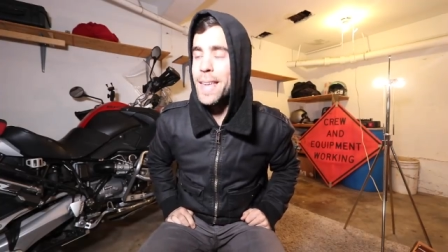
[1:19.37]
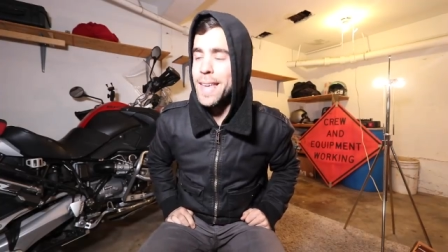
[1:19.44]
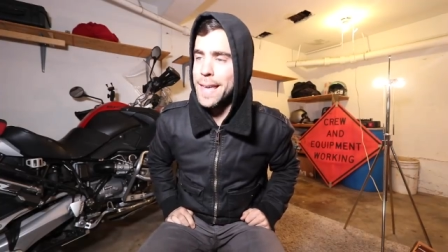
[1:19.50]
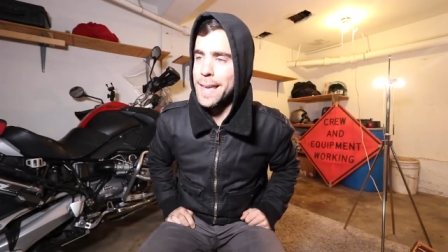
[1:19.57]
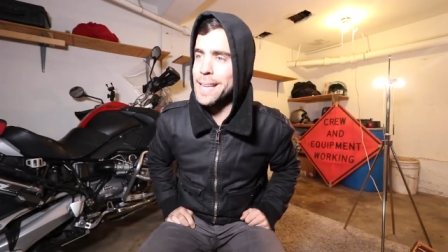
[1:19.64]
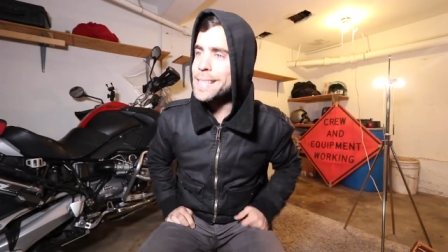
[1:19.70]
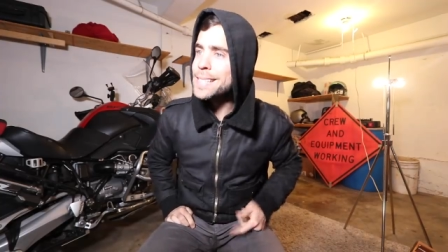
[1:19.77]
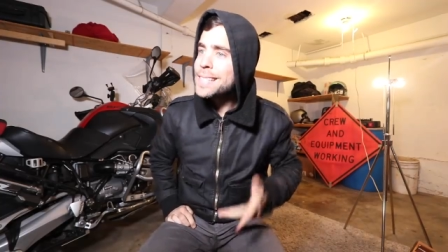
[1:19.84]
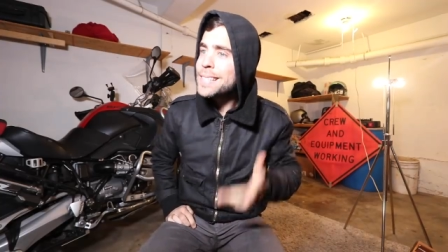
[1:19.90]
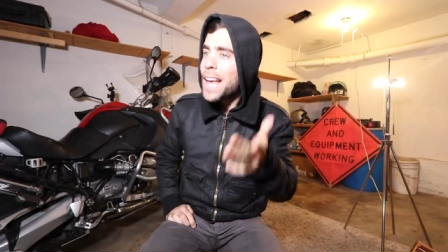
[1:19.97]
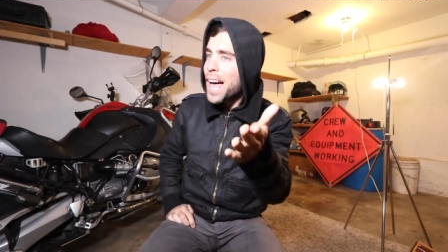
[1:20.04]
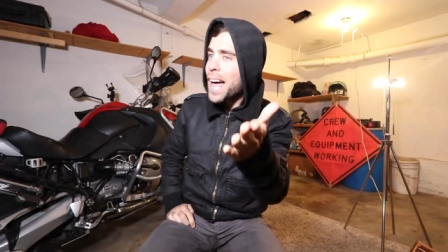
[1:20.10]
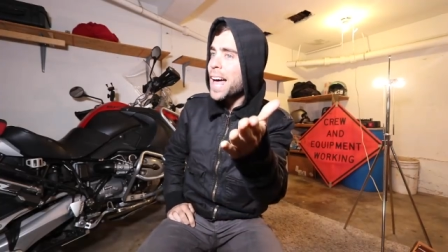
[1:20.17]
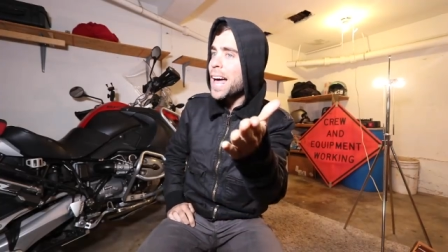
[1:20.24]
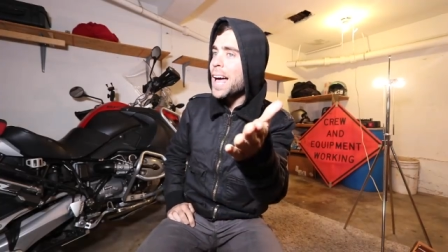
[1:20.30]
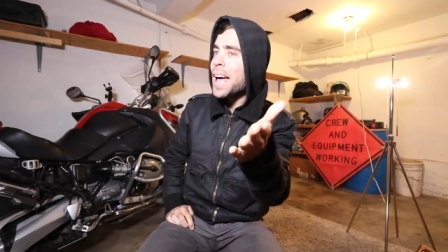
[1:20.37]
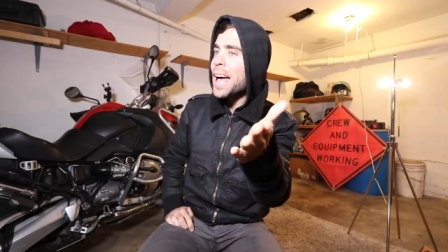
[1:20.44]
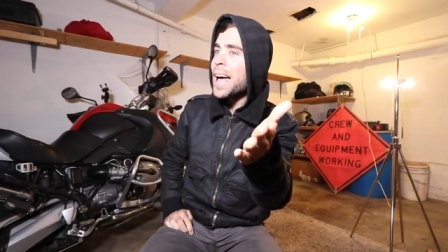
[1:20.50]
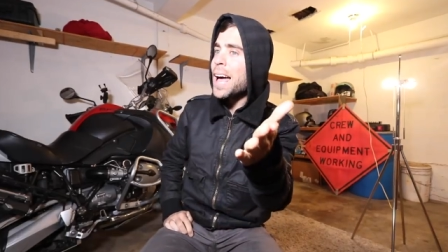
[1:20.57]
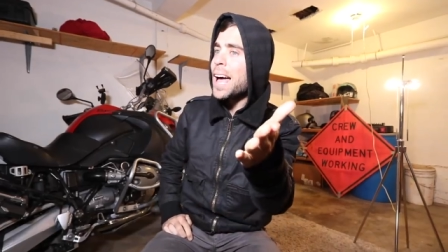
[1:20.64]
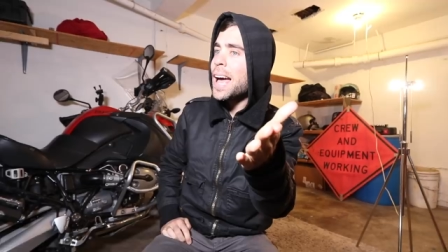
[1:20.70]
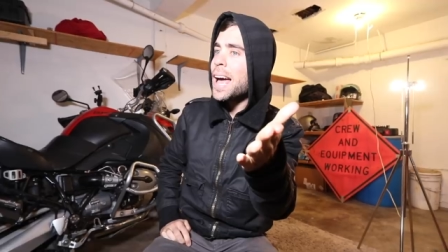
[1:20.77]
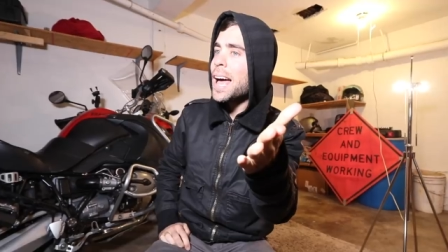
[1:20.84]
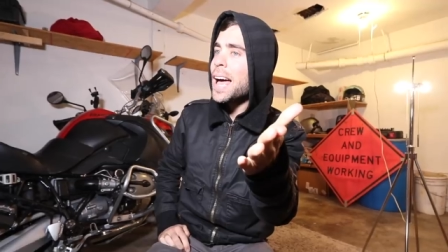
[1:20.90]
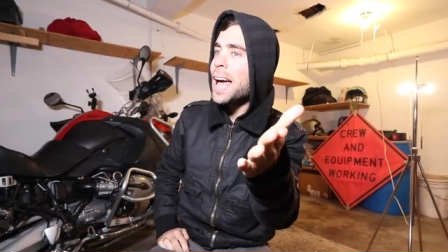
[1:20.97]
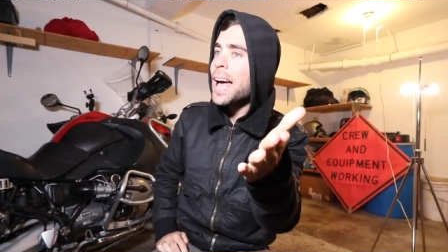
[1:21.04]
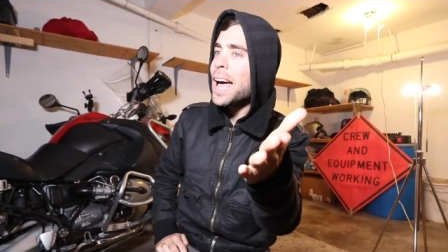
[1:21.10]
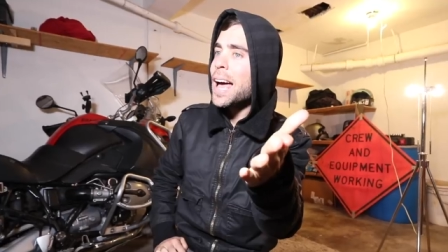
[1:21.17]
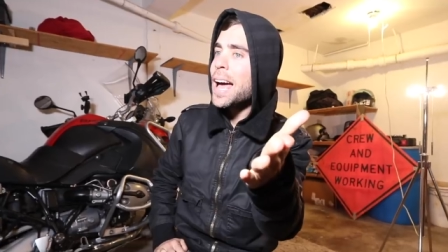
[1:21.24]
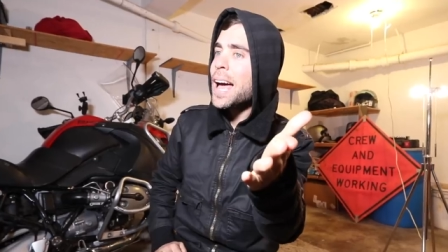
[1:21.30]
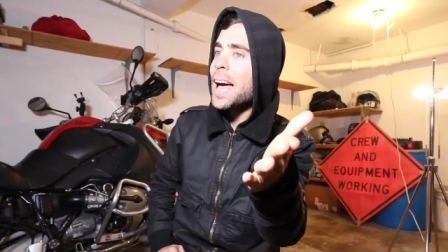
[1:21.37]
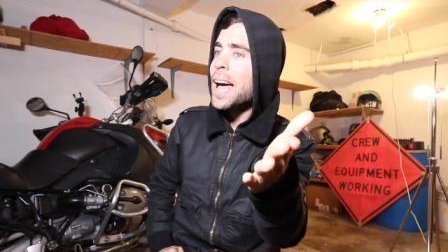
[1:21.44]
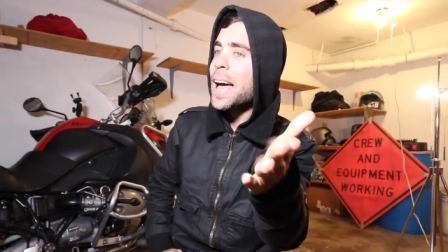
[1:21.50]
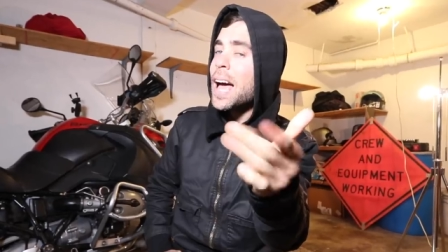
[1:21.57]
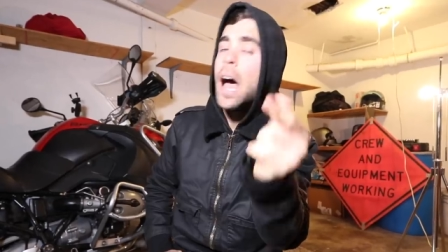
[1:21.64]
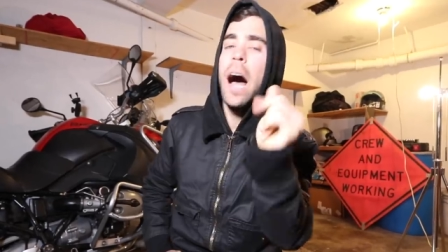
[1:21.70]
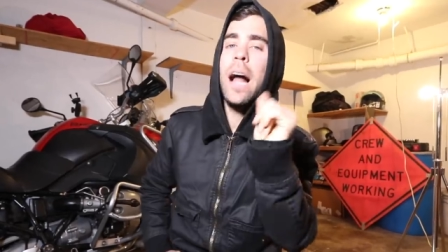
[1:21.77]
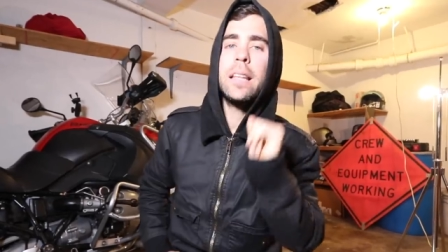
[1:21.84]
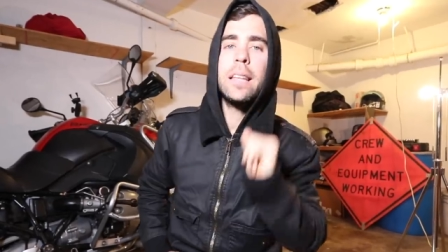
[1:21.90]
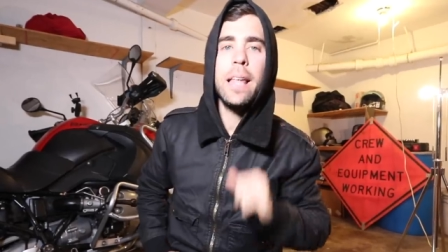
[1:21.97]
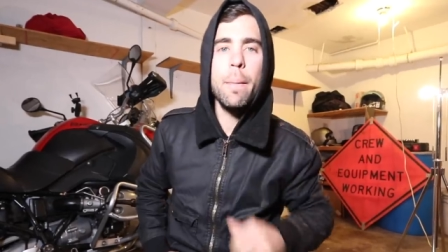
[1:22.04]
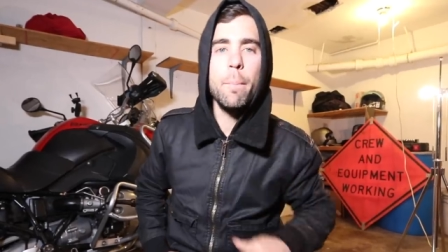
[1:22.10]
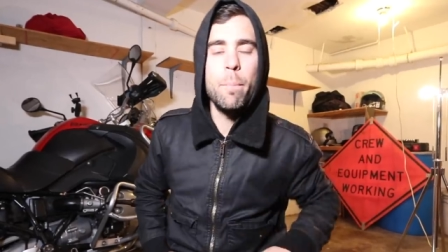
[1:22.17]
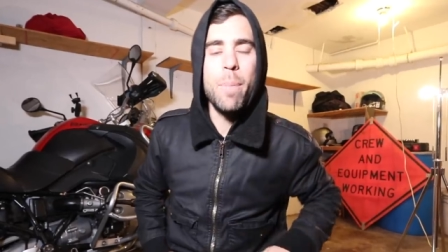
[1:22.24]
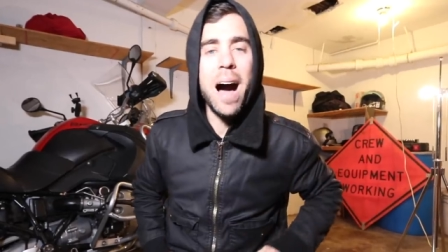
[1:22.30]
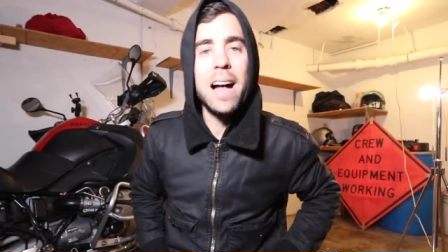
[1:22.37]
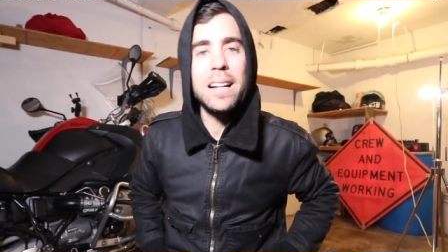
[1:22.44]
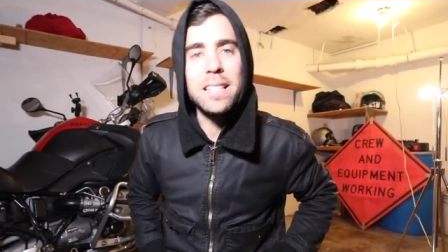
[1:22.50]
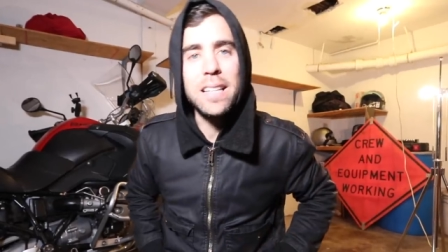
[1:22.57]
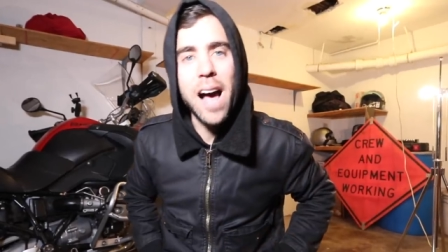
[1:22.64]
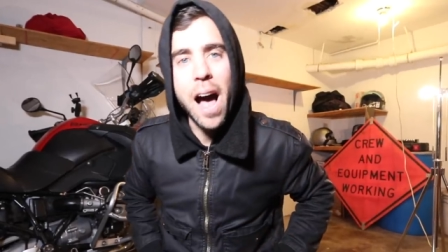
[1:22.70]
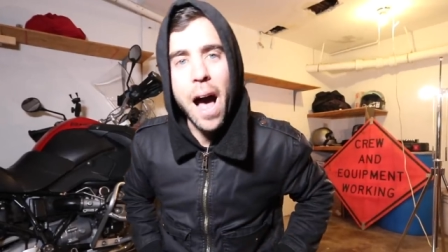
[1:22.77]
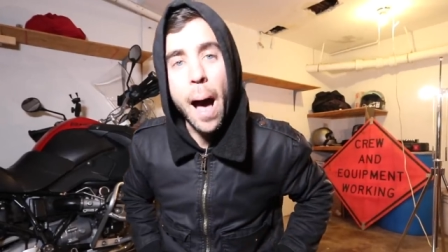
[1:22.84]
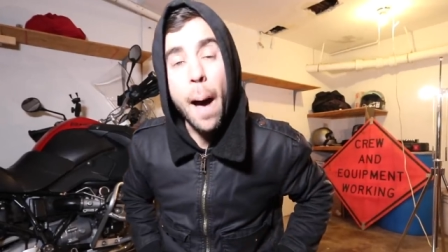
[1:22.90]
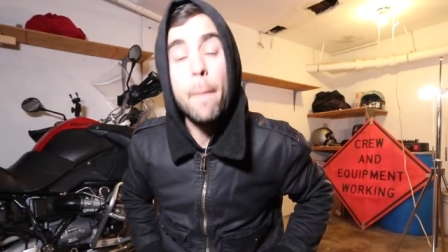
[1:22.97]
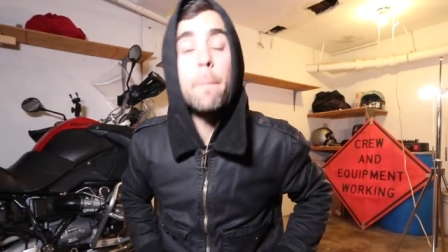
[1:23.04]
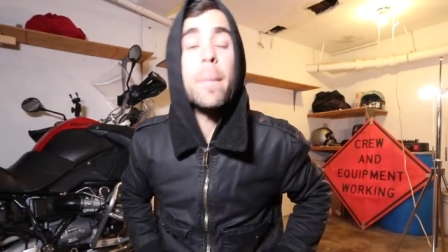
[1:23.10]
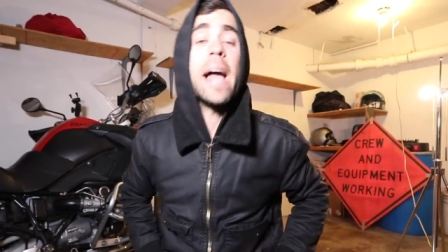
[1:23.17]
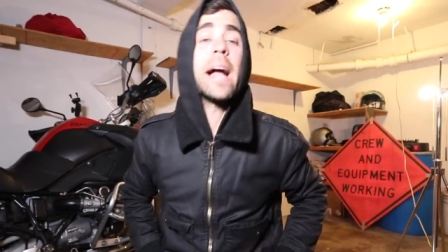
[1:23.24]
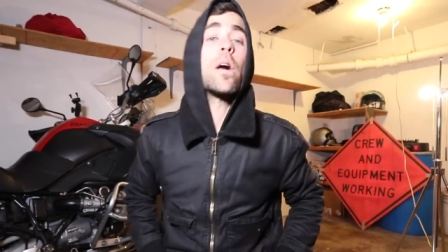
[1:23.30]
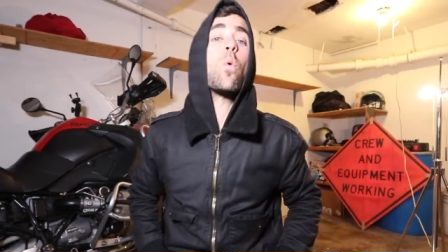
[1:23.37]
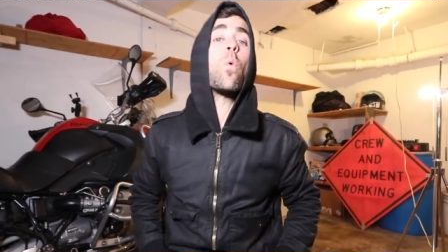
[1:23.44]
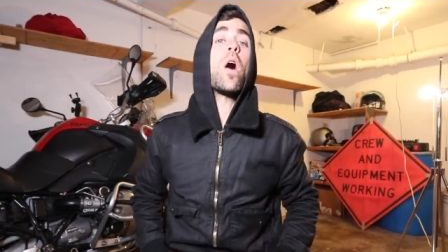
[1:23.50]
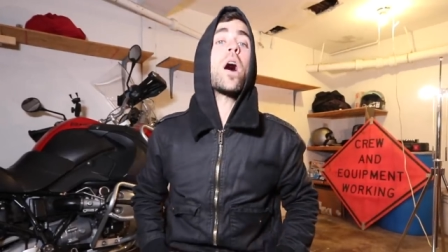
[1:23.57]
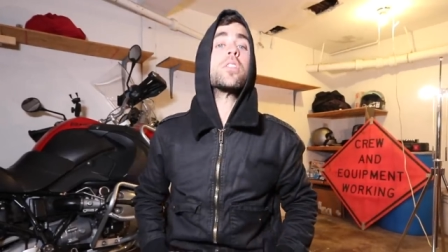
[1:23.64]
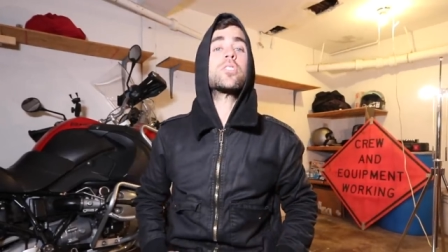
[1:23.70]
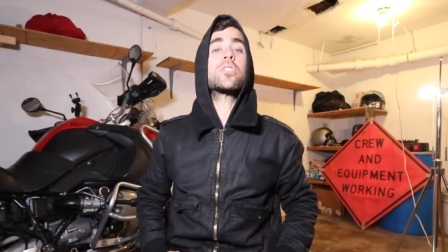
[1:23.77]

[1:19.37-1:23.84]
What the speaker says: is Alip Ba Ta Bengawan